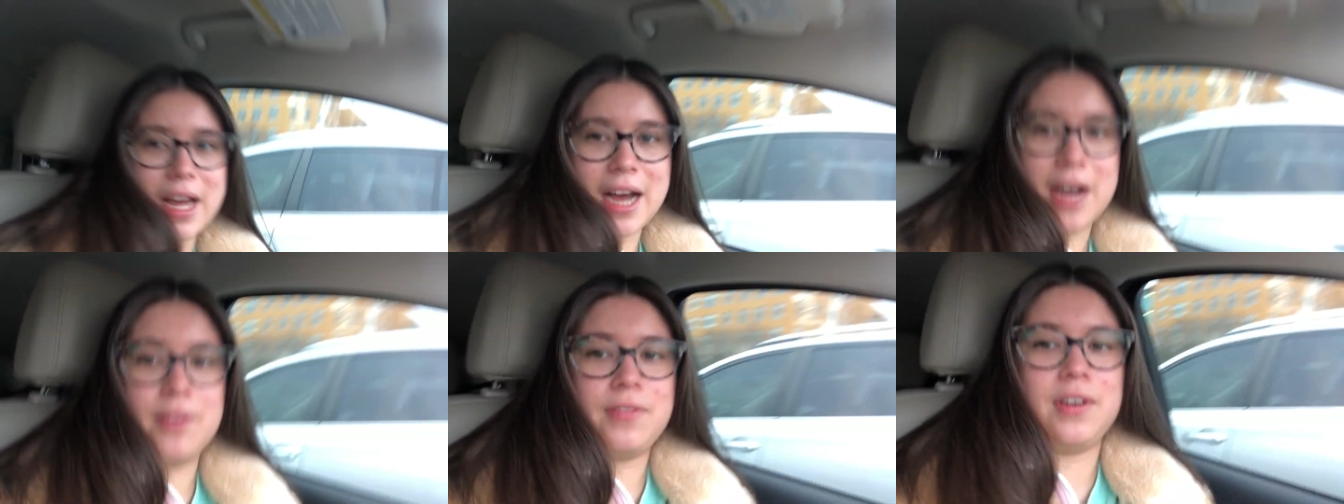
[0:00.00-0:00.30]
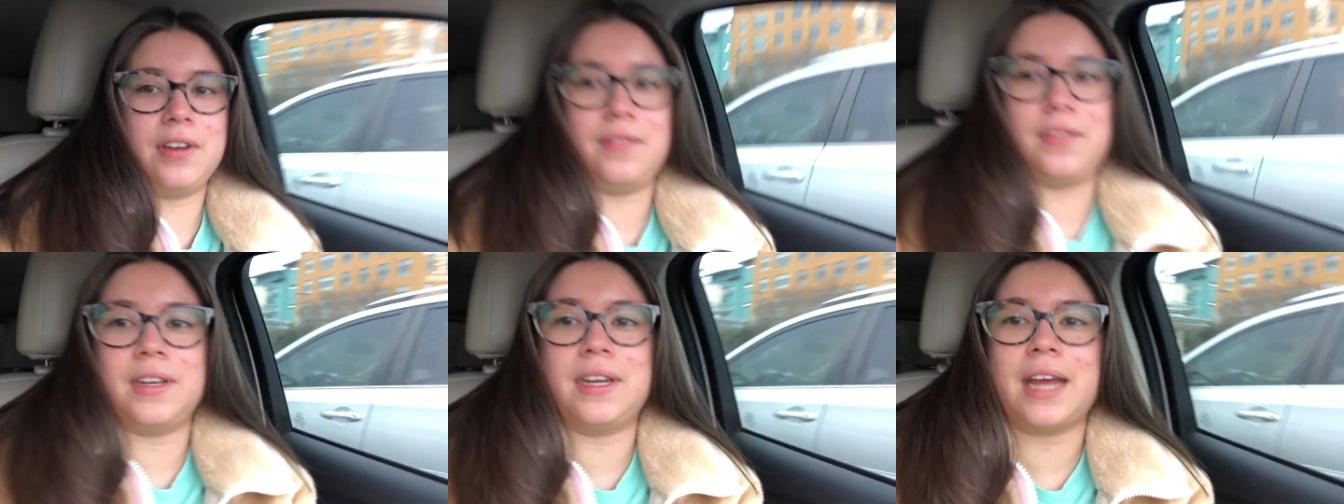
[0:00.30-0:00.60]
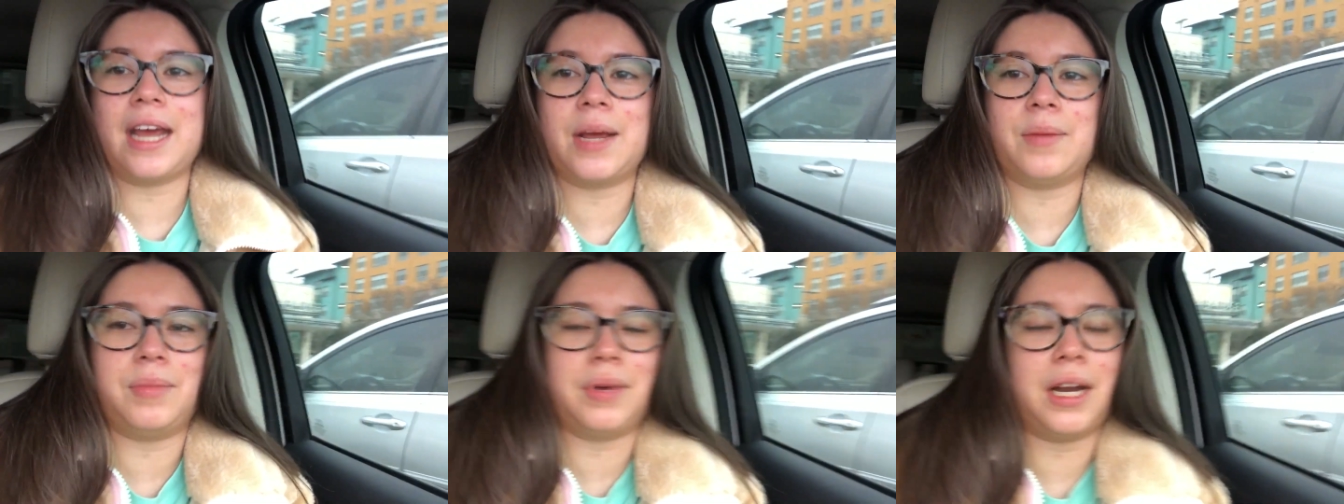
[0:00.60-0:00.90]
the outfit of the
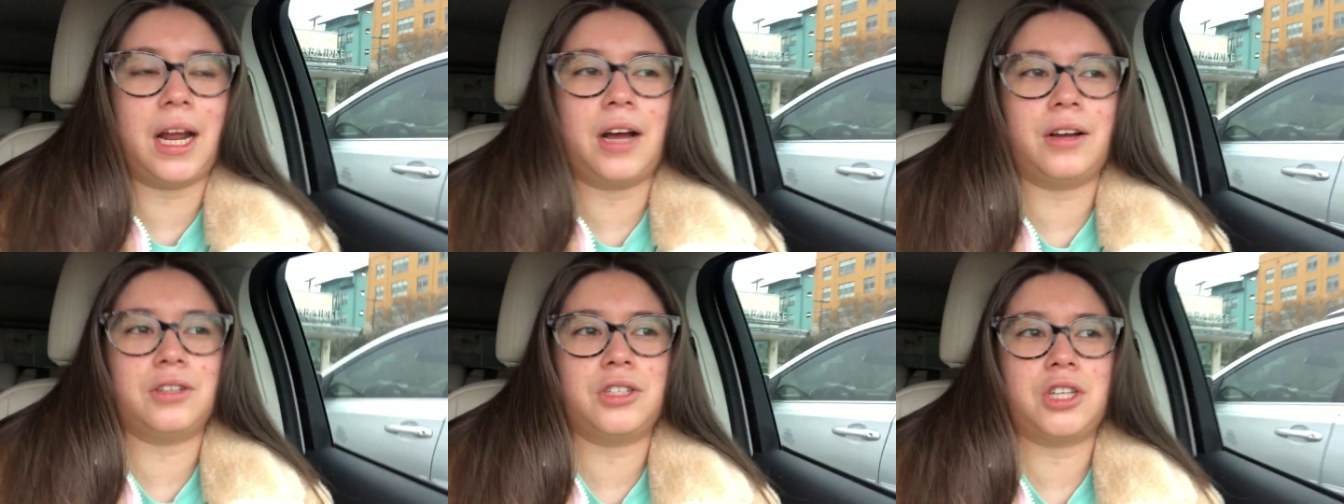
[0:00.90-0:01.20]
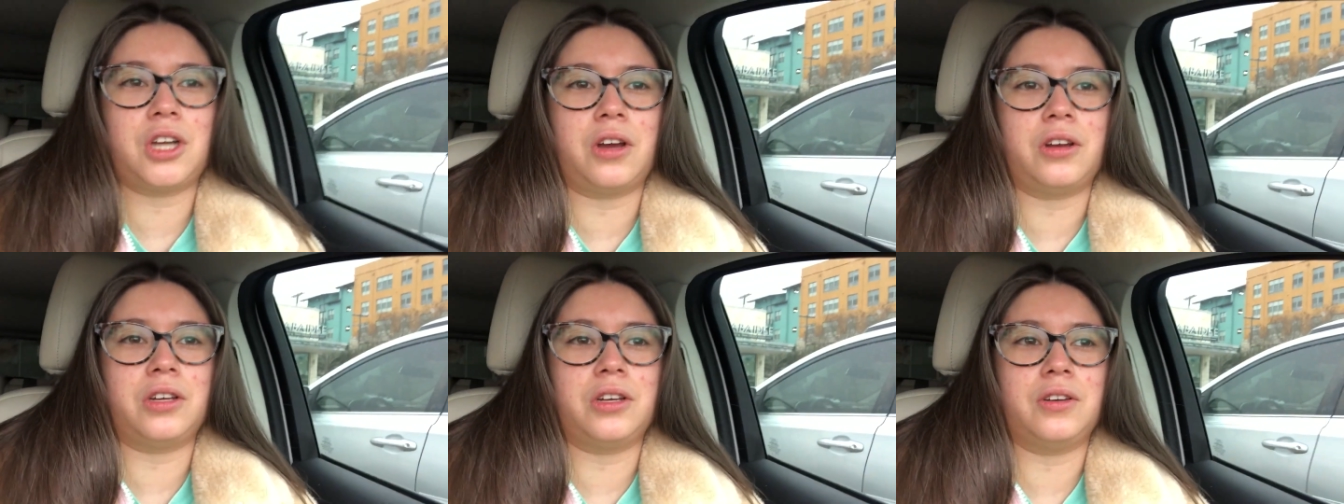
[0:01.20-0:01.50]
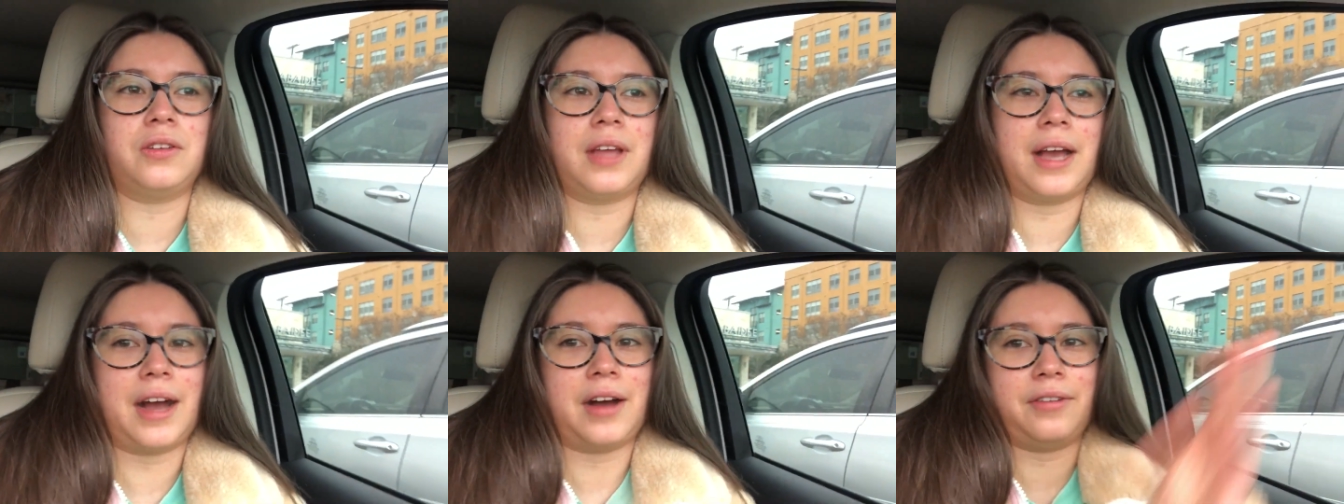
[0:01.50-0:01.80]
day, but I'll show
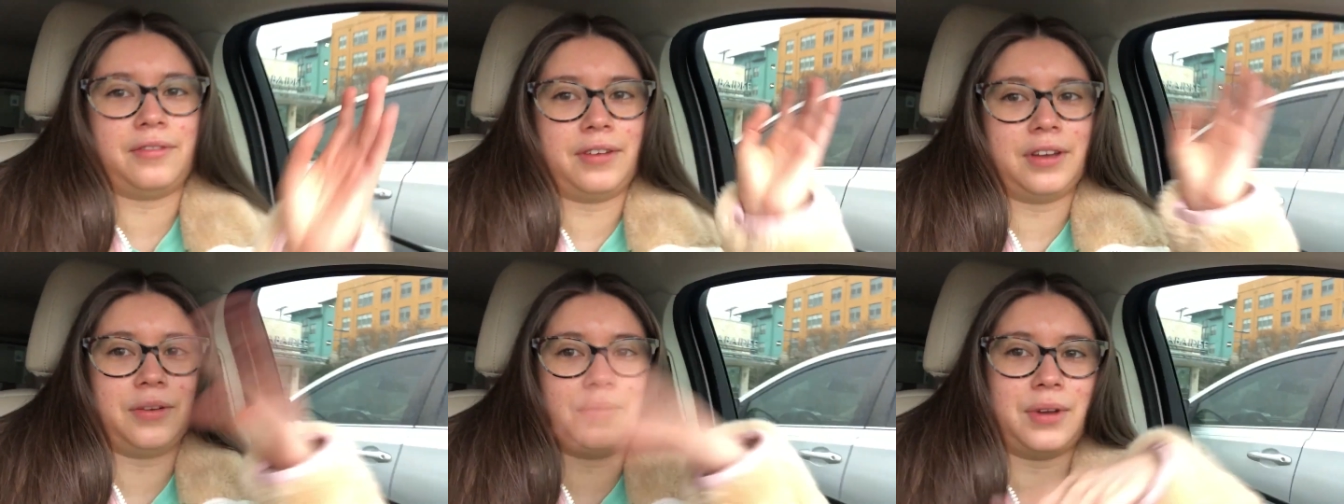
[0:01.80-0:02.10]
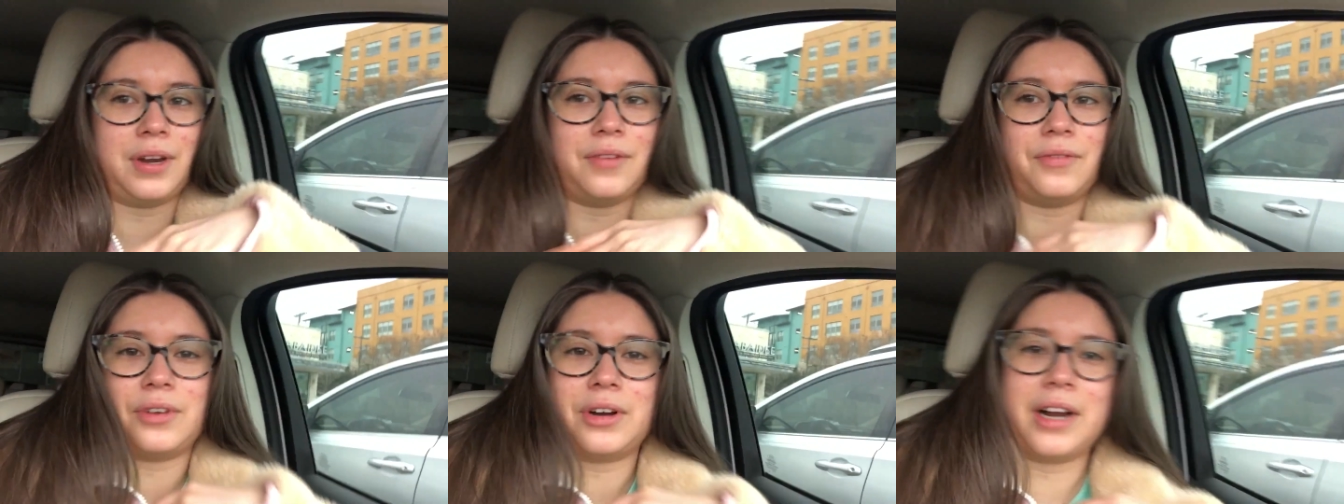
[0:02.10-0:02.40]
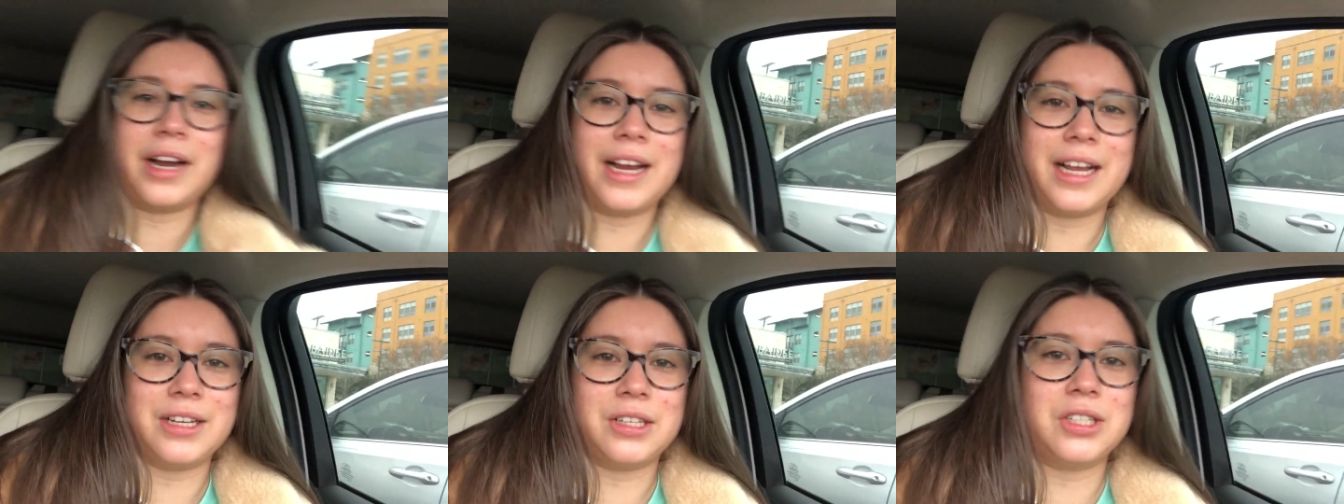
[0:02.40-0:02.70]
you the outfit whenever
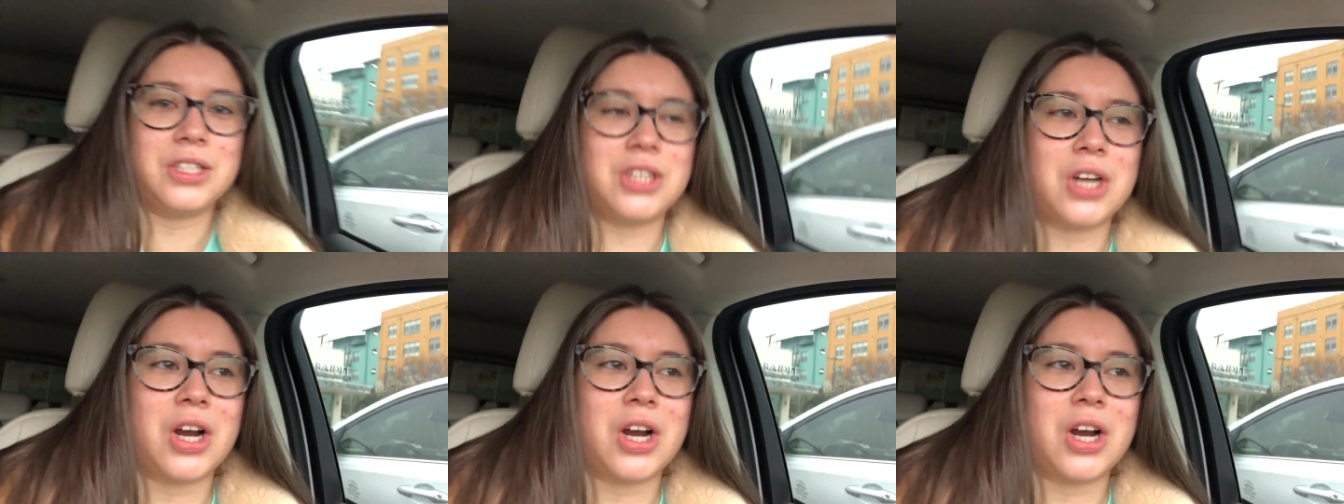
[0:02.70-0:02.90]
I head to